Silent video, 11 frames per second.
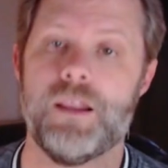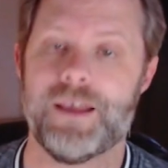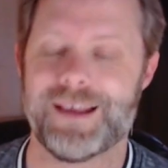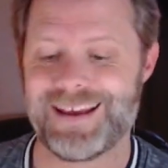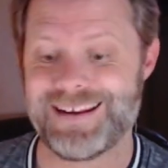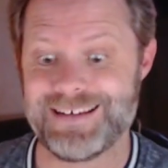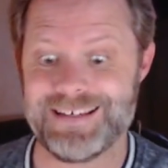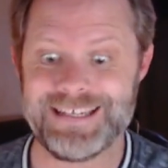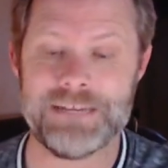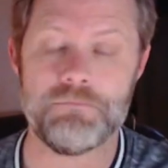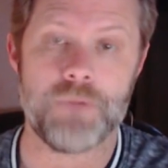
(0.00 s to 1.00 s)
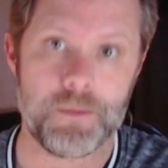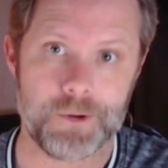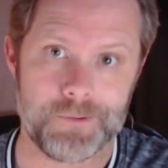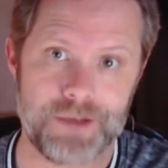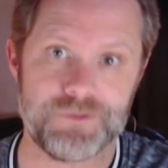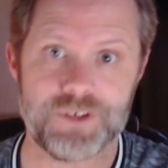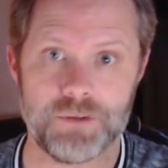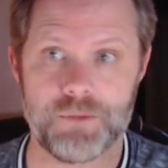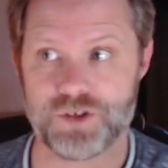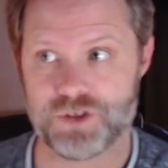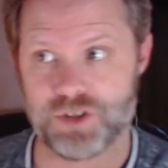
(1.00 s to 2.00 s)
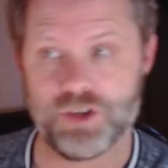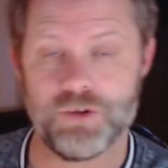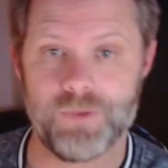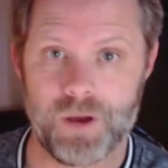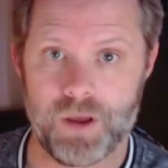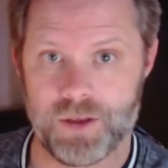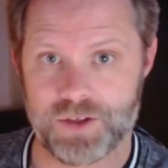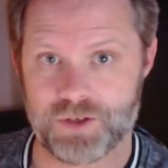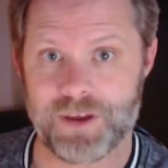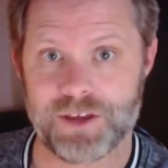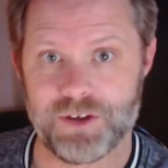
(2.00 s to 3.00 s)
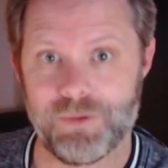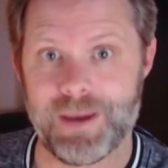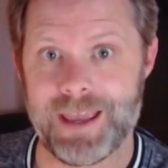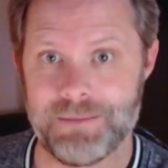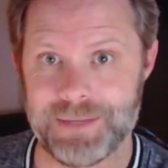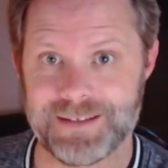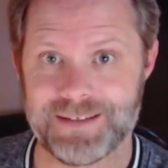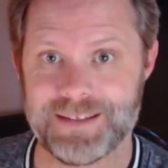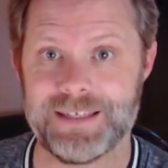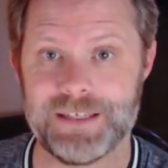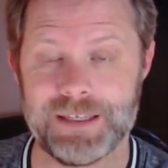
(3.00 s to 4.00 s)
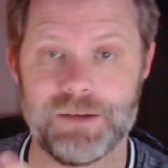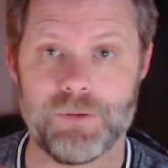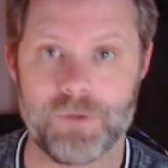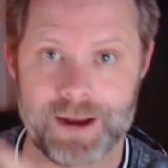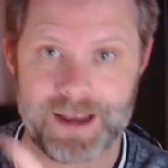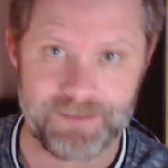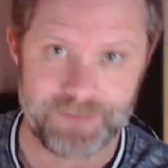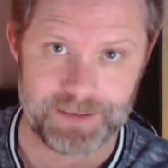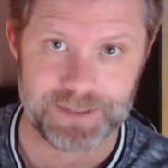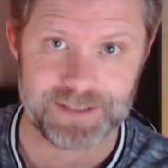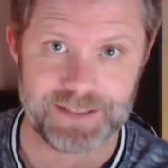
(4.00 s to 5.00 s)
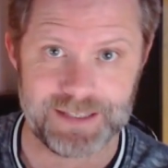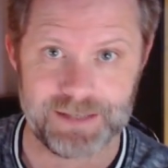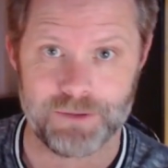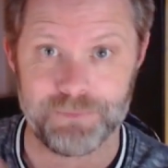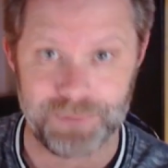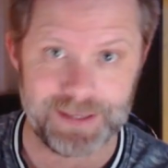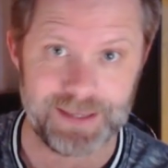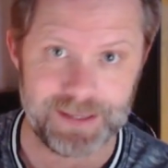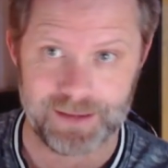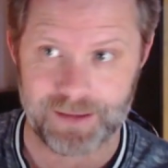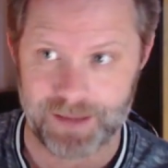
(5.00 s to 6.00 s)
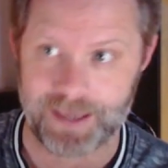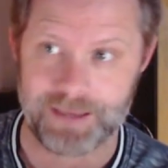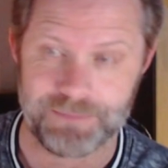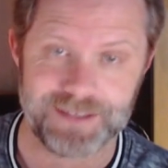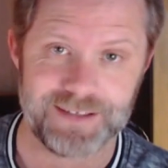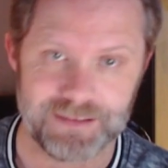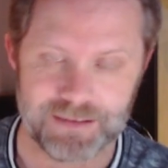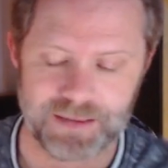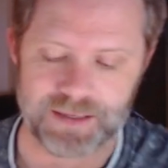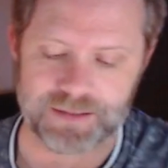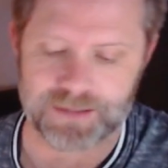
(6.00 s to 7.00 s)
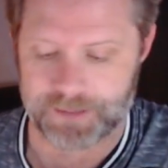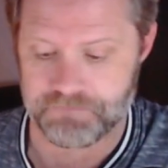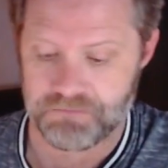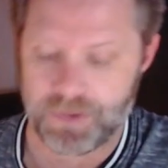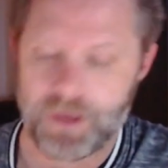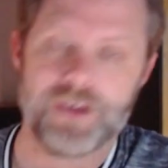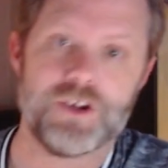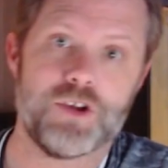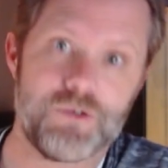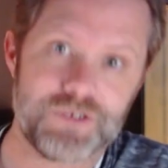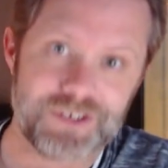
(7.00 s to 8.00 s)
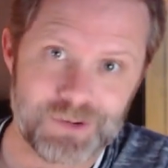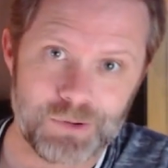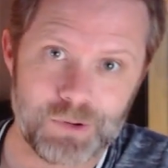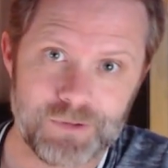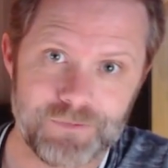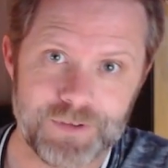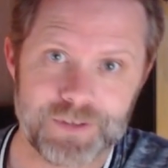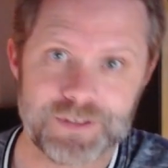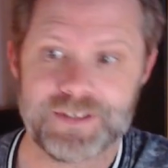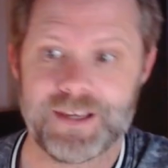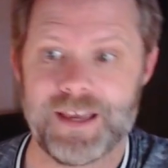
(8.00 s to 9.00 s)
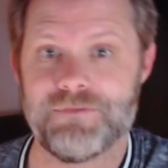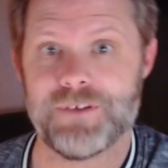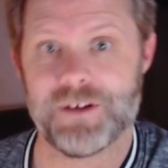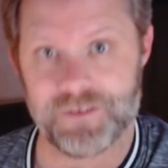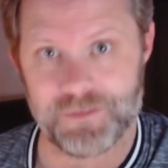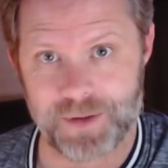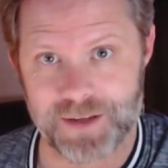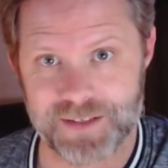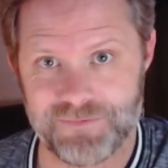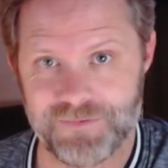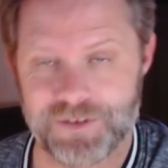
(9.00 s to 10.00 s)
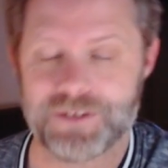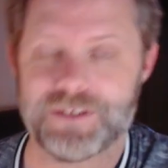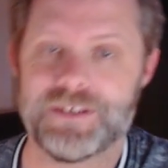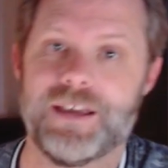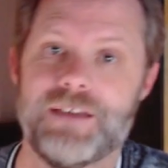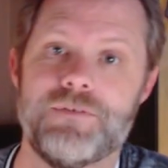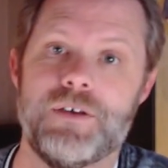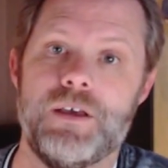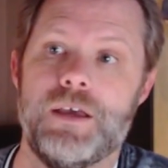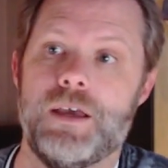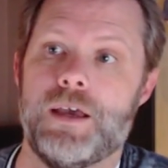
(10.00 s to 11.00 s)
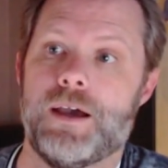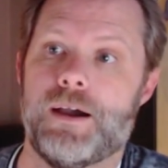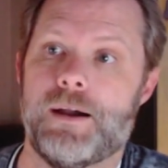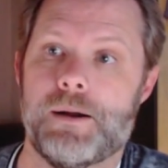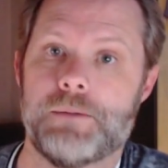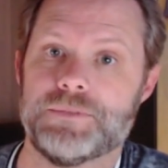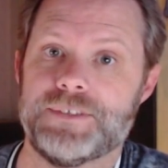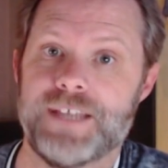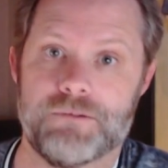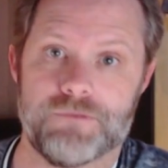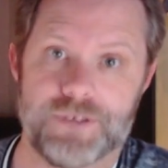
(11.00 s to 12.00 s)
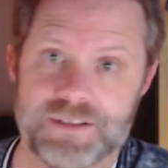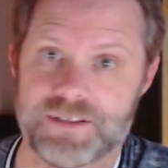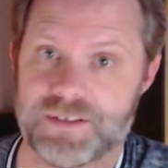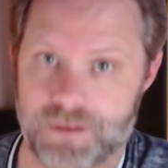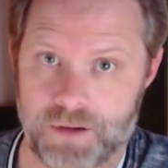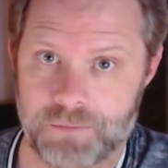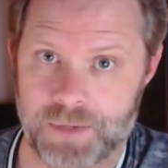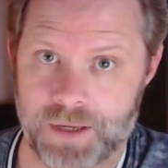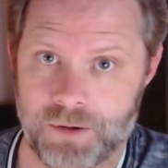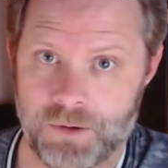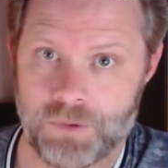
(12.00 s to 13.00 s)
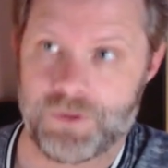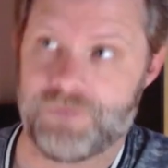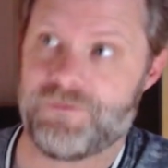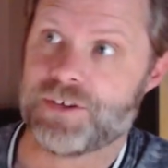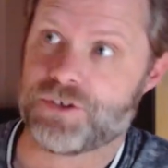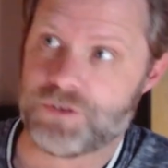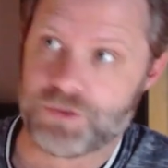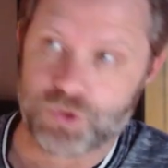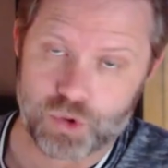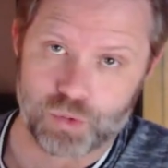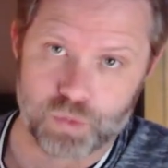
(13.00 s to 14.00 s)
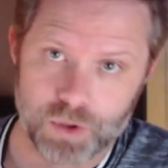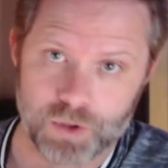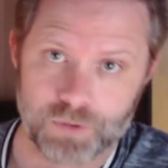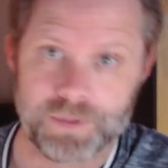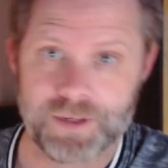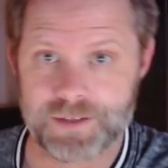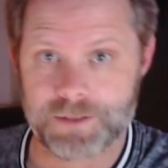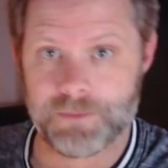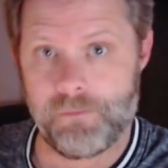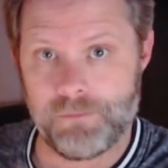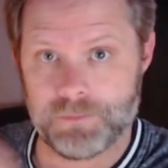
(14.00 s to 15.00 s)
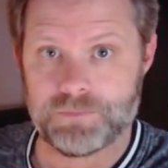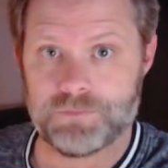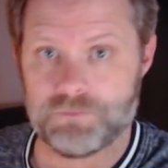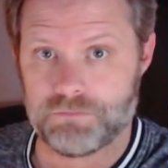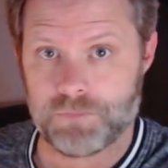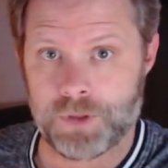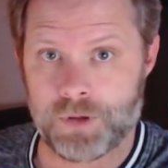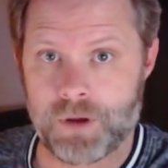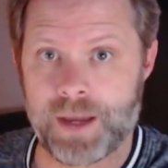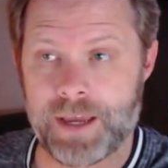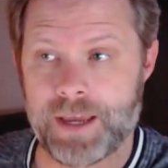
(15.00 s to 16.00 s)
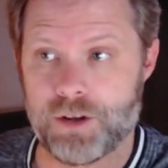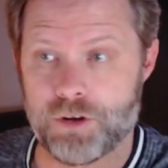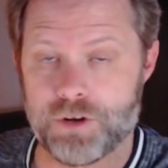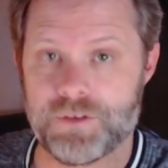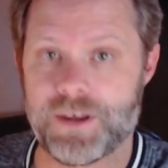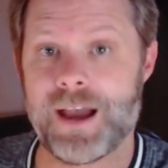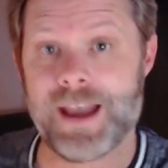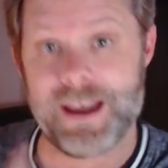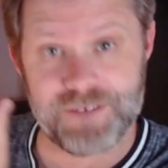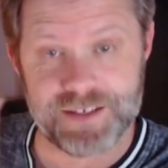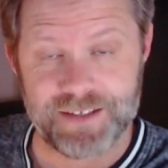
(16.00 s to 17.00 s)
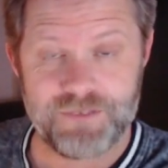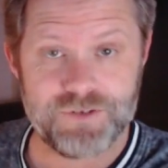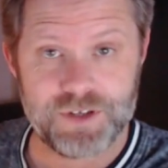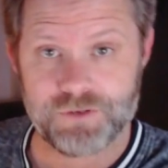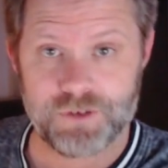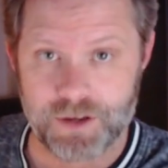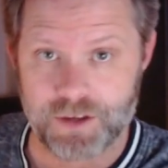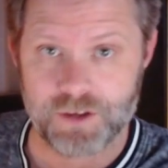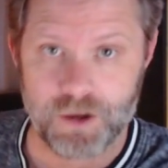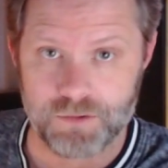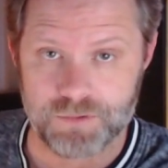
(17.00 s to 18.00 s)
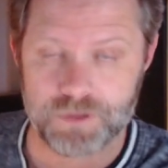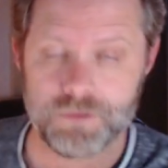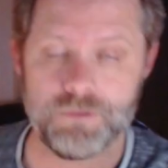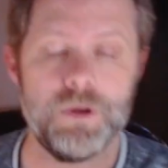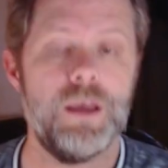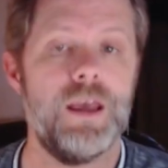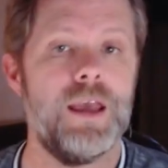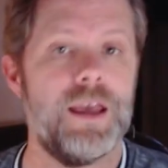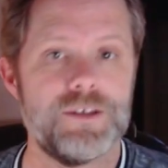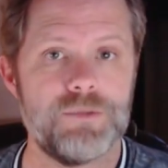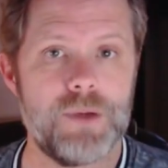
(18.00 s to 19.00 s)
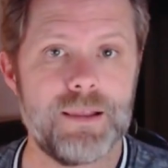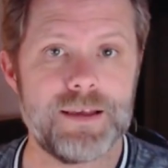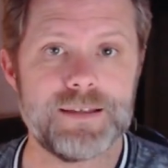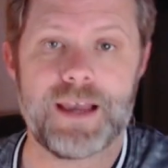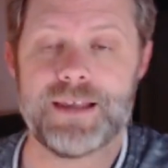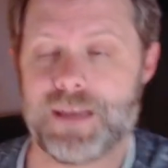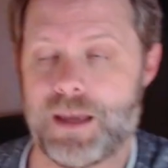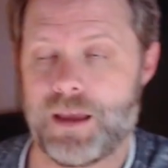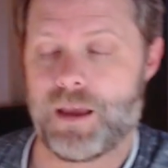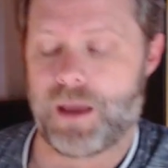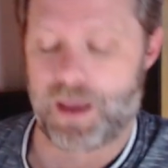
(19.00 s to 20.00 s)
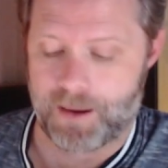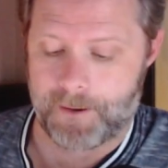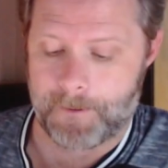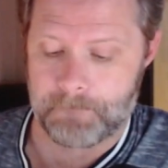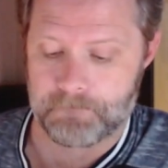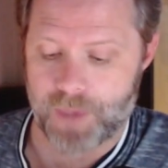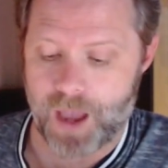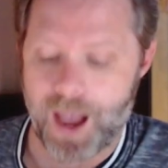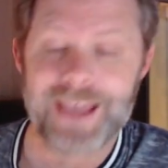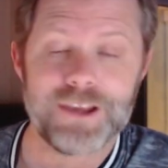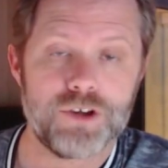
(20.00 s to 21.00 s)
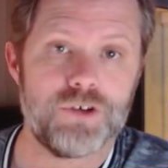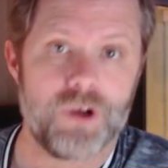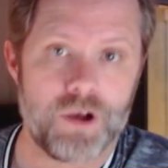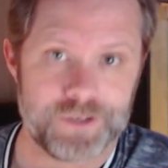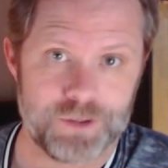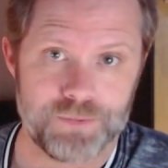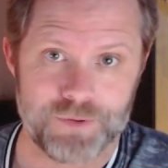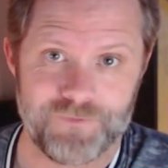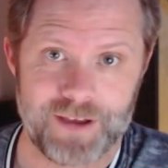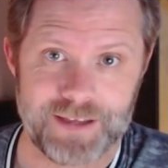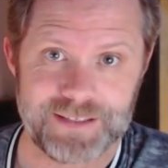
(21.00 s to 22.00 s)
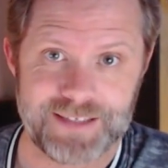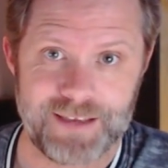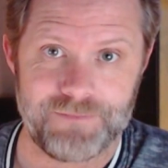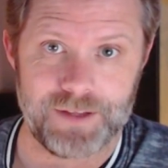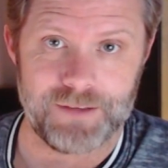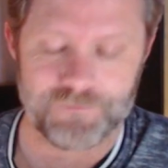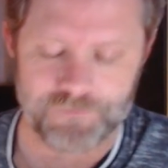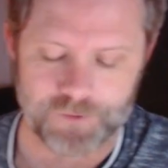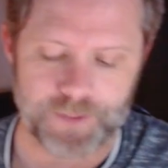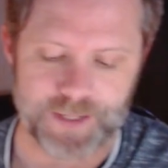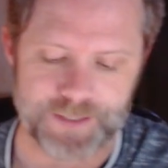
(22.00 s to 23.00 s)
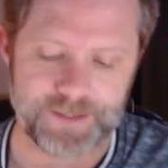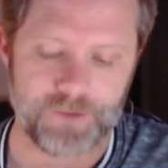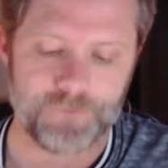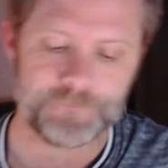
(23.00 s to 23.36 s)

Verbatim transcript: Like I didn't need mom around so much to do so I could do ABC or have ABC or be ABC things. Like could go to school and feel safe, get on the bus and feel safe, um, take risks on my own, adventure into the world because you know, I had learned that I have a safe shelter I could go to, as well as as um, I could also provide safety for myself.